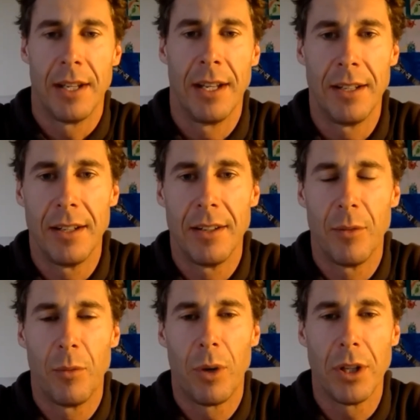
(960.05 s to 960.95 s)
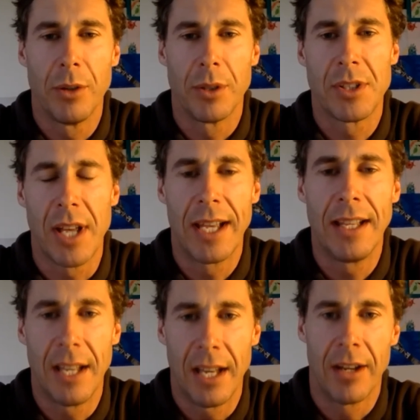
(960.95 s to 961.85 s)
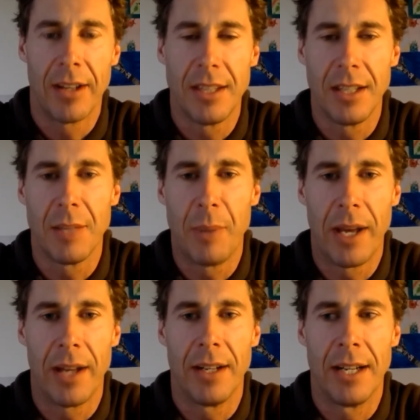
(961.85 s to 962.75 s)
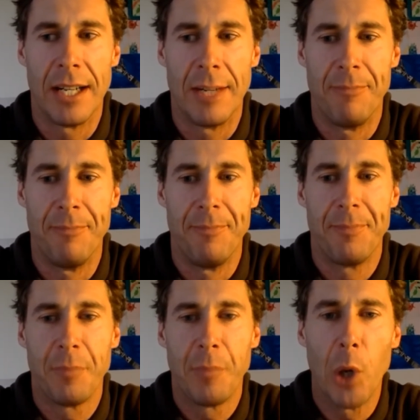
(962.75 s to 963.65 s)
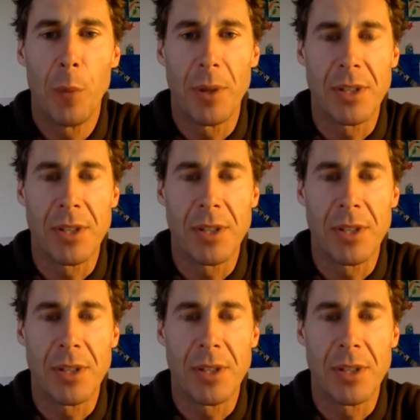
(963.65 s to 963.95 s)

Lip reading: And what you were saying there, I think, about purpose and